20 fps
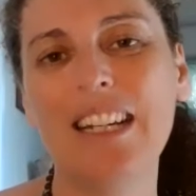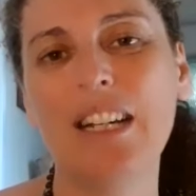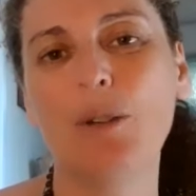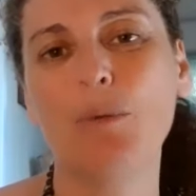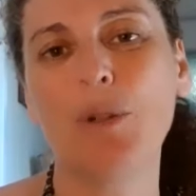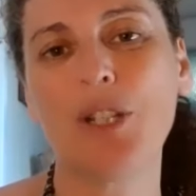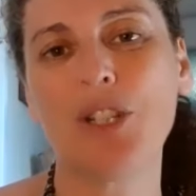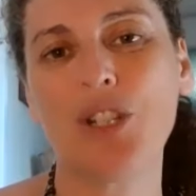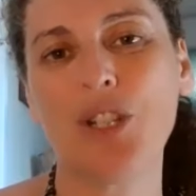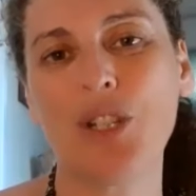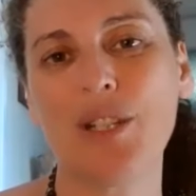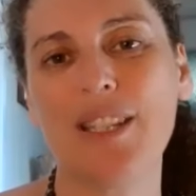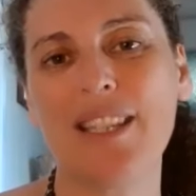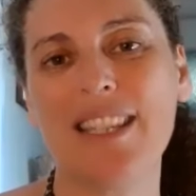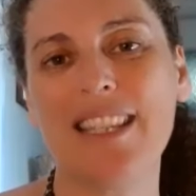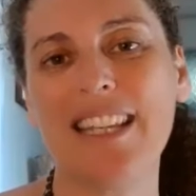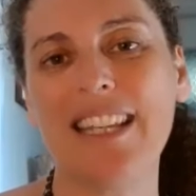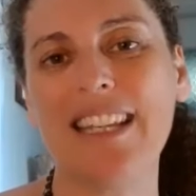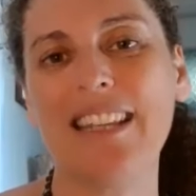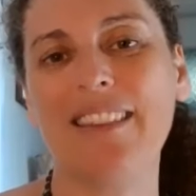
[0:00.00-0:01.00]
which is
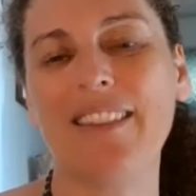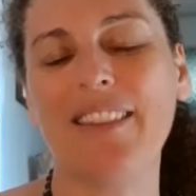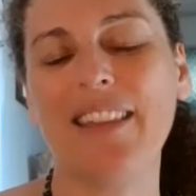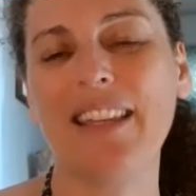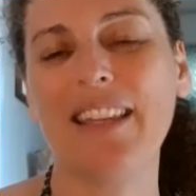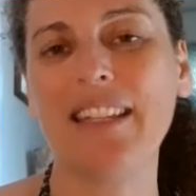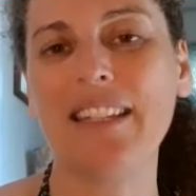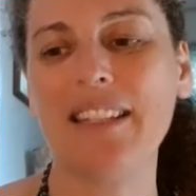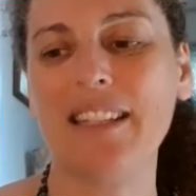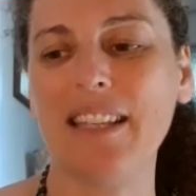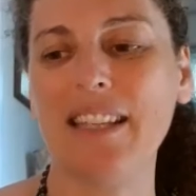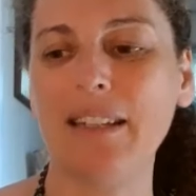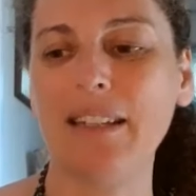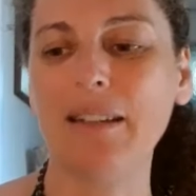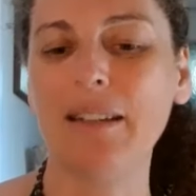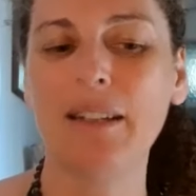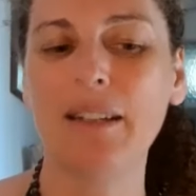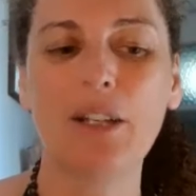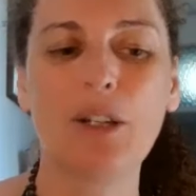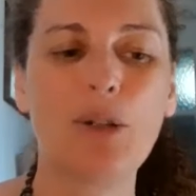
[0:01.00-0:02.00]
seeing things
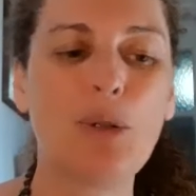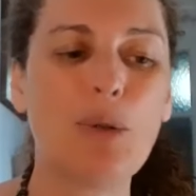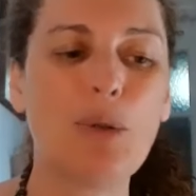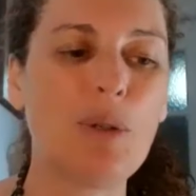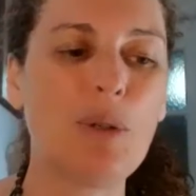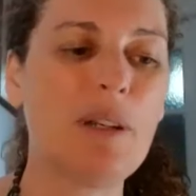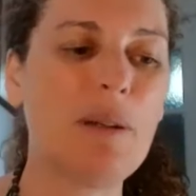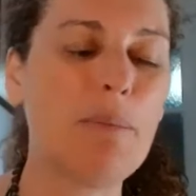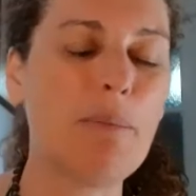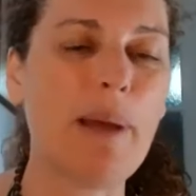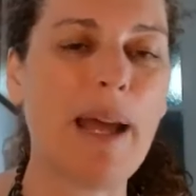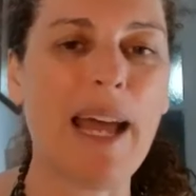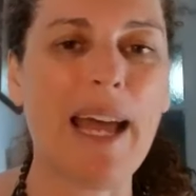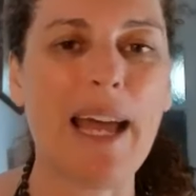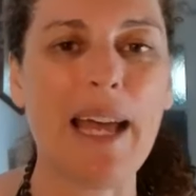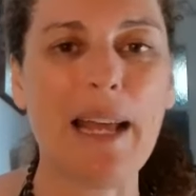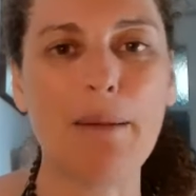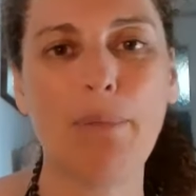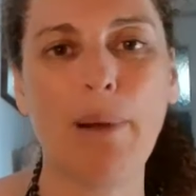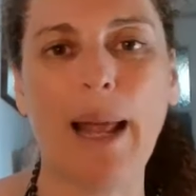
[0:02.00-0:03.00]
in good and
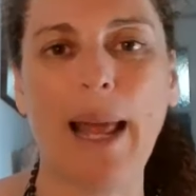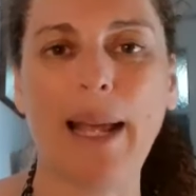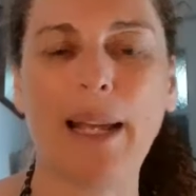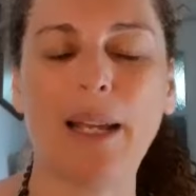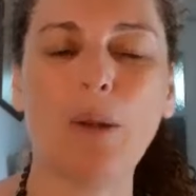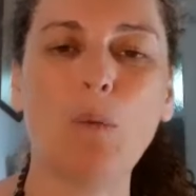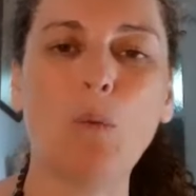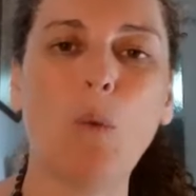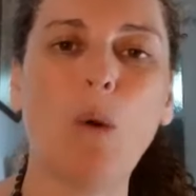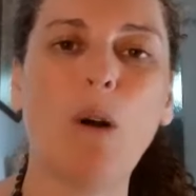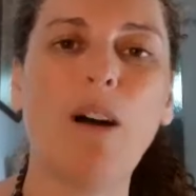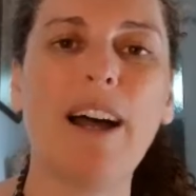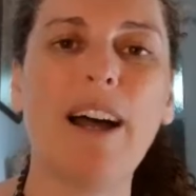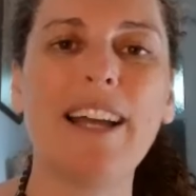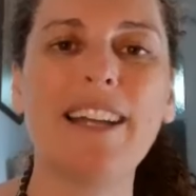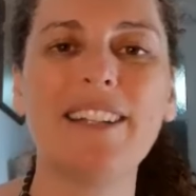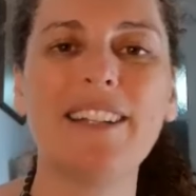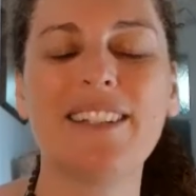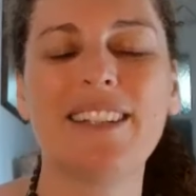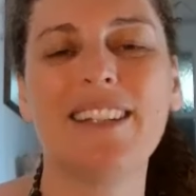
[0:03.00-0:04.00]
bad, black and
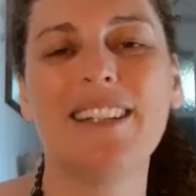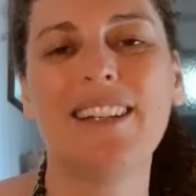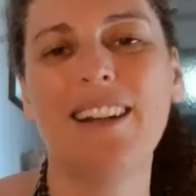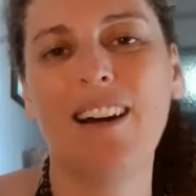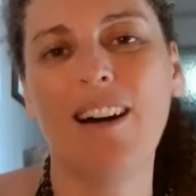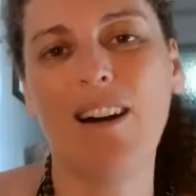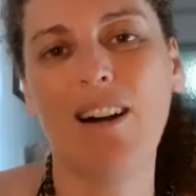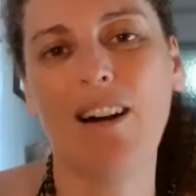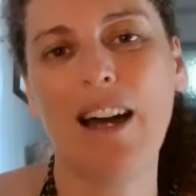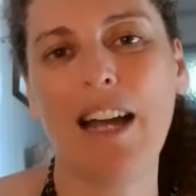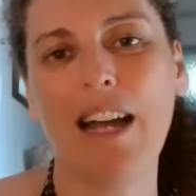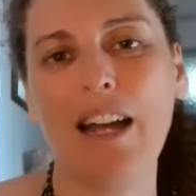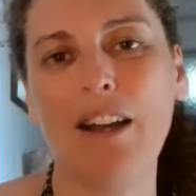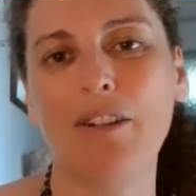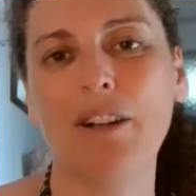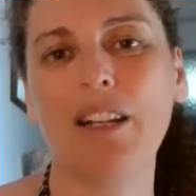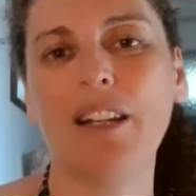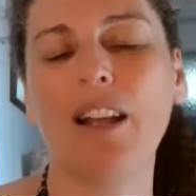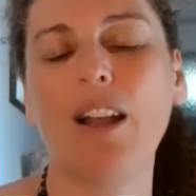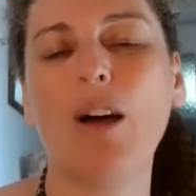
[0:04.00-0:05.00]
white, higher
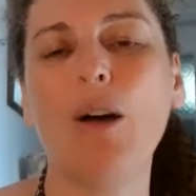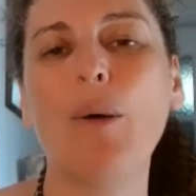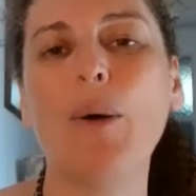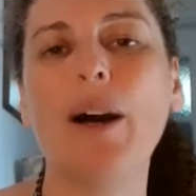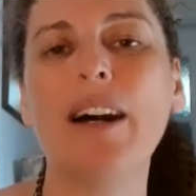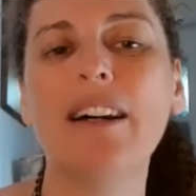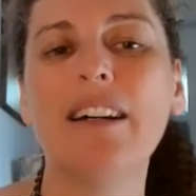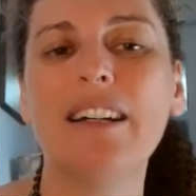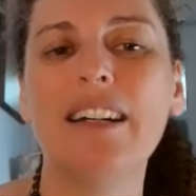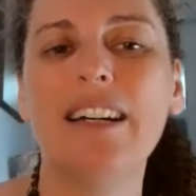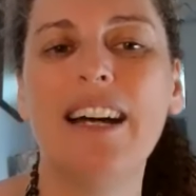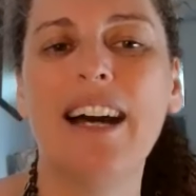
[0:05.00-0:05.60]
and lower.